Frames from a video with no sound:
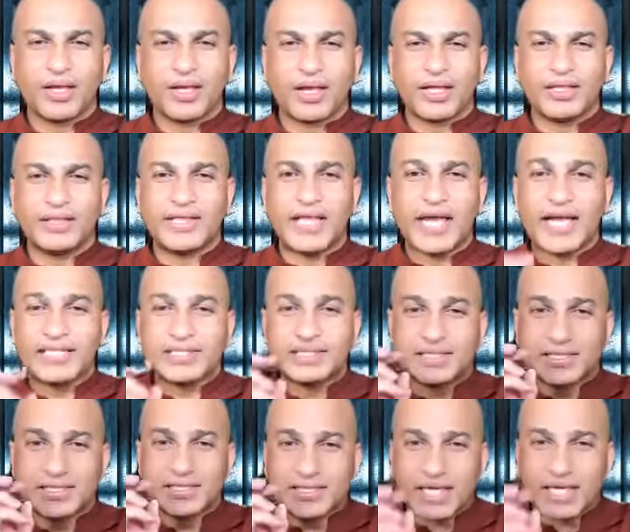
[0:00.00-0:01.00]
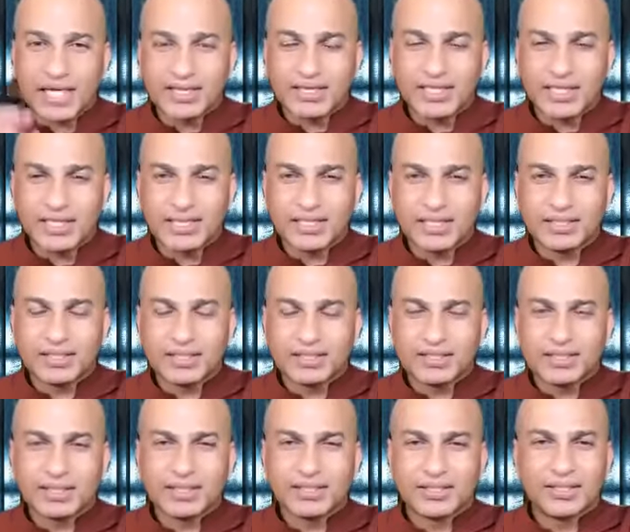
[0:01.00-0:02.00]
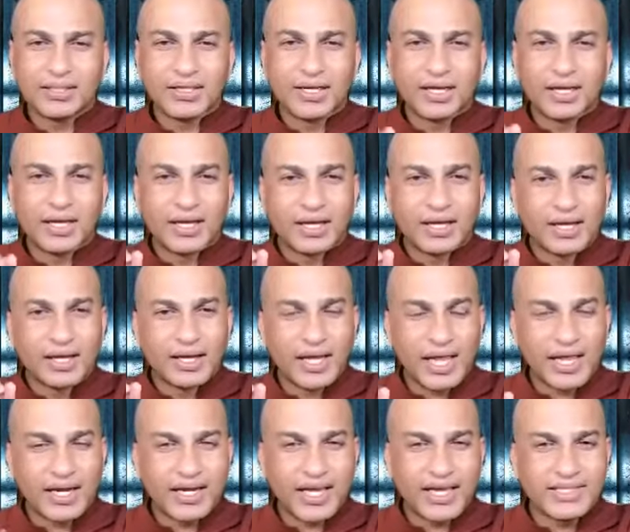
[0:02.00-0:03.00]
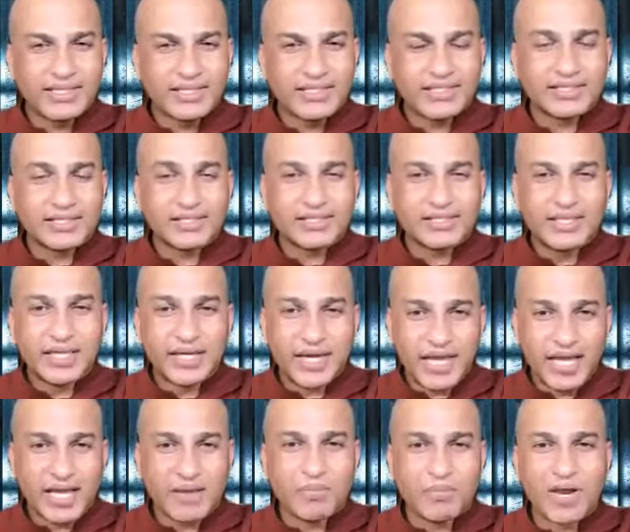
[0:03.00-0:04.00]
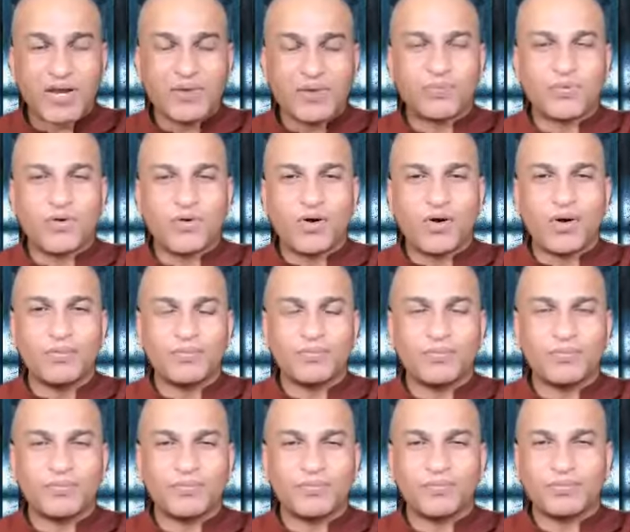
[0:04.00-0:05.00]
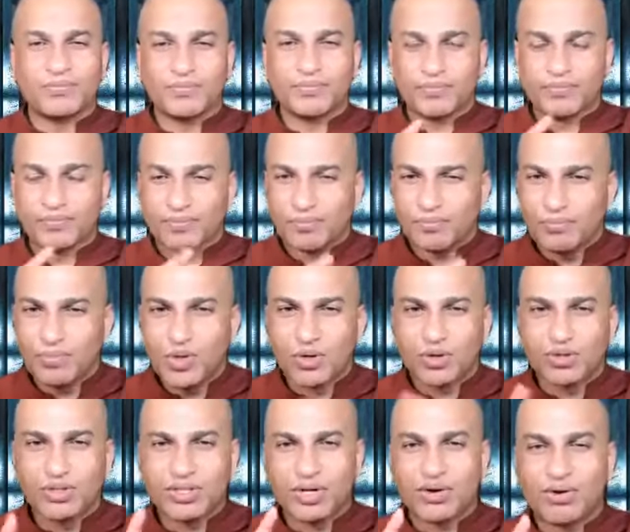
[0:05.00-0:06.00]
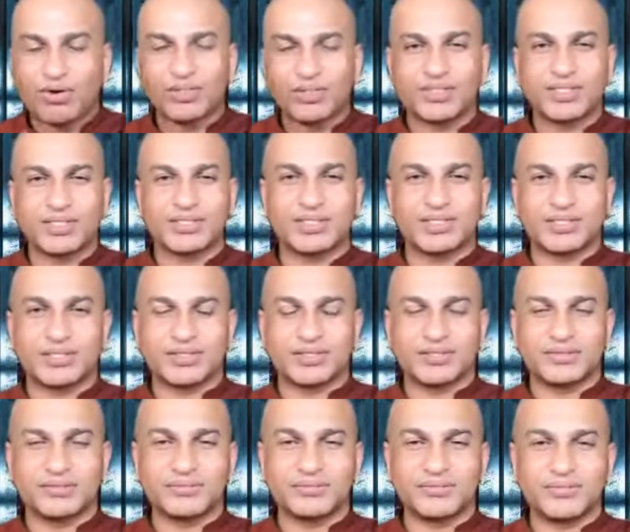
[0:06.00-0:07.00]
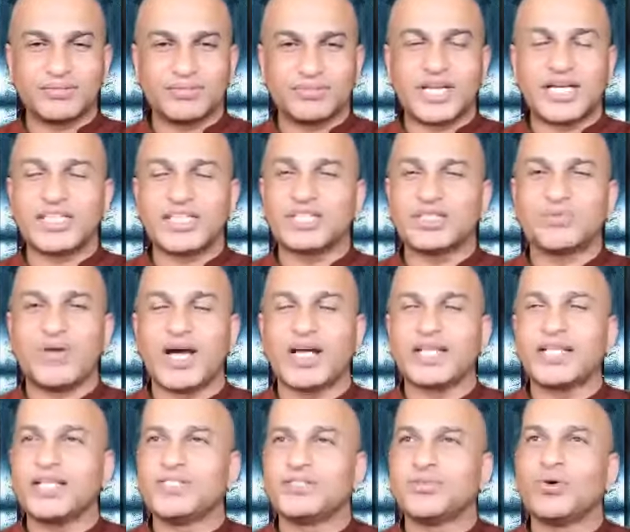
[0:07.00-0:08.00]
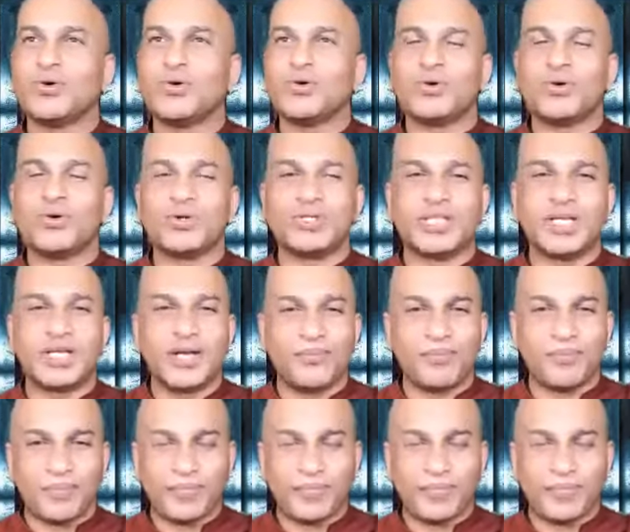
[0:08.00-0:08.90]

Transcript: And there is nothing can exist the name and form beyond the consciousness. That is where this all the